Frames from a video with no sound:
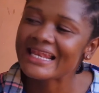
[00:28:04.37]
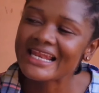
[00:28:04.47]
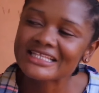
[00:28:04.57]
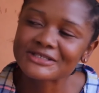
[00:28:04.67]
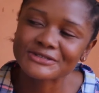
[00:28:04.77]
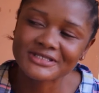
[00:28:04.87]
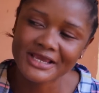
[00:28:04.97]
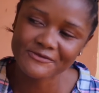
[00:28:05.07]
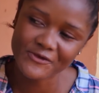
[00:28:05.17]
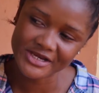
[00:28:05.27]
Let us
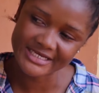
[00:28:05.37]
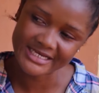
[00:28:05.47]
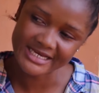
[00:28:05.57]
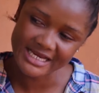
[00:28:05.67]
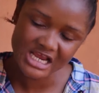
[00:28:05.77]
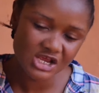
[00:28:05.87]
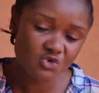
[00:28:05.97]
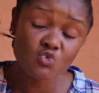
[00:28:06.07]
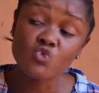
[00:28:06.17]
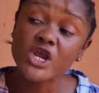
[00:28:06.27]
get ready.
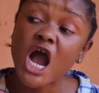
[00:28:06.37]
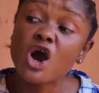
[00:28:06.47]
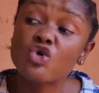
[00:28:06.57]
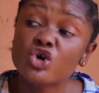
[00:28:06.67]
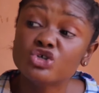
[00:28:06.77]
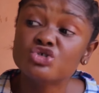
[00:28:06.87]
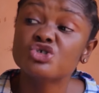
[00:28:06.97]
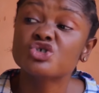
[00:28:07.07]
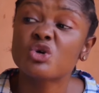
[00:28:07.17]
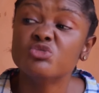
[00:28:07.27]
We are going
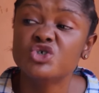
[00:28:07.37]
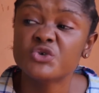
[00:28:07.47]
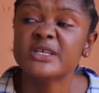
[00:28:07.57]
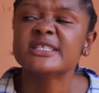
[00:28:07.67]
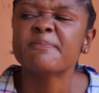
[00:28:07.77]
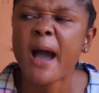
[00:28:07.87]
to subdue his